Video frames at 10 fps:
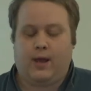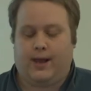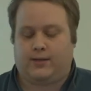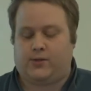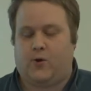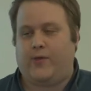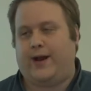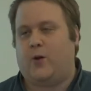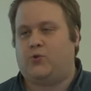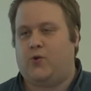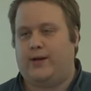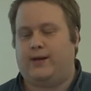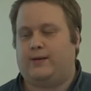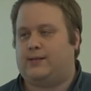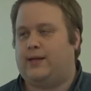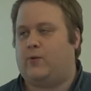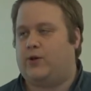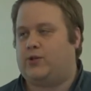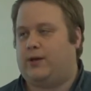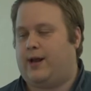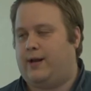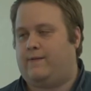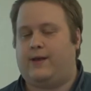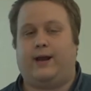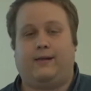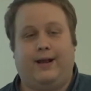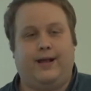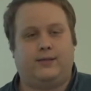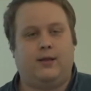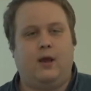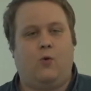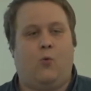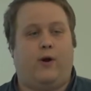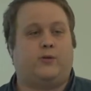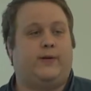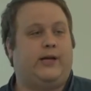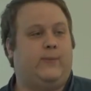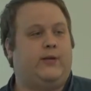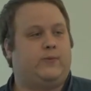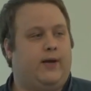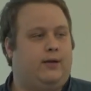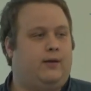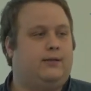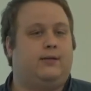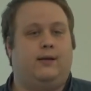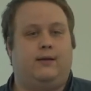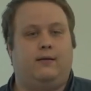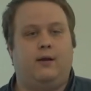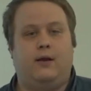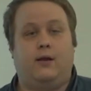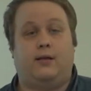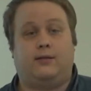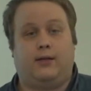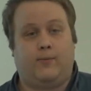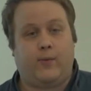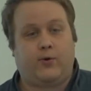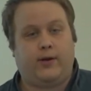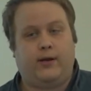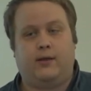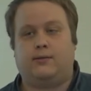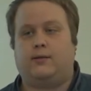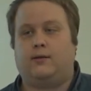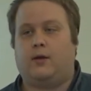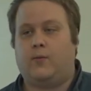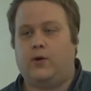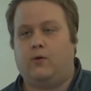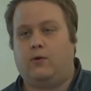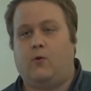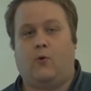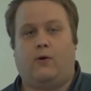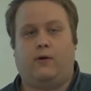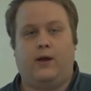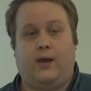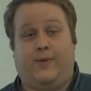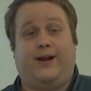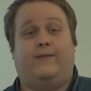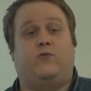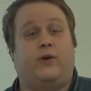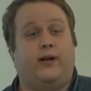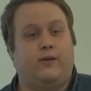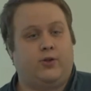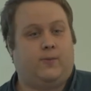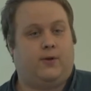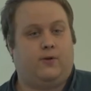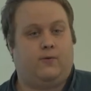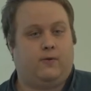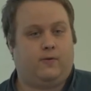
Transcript: And so that helps you distinguish at a kind of at a glance where is my time being spent? Is it in is it in memory? Is it in compute? Or am I not even running on the GPU?